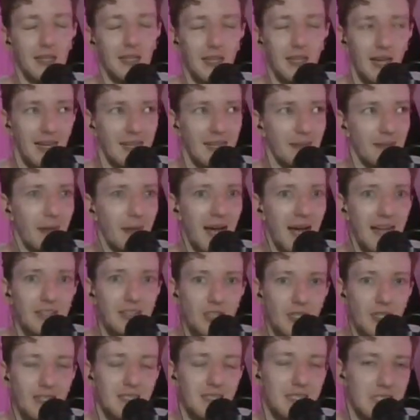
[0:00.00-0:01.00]
I
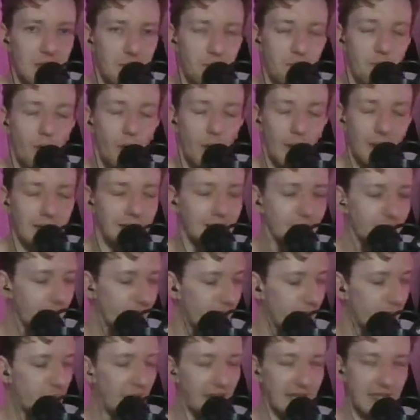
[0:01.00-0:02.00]
imagine at some point
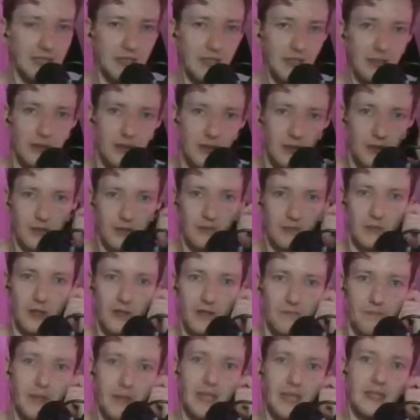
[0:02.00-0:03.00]

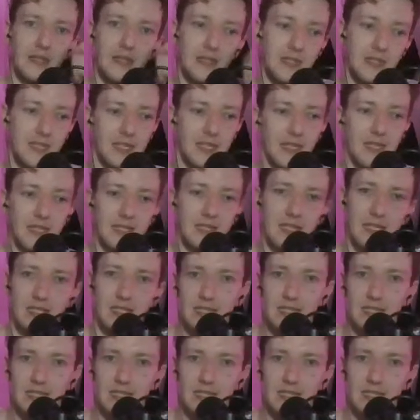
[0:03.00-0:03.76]
Biden's aides has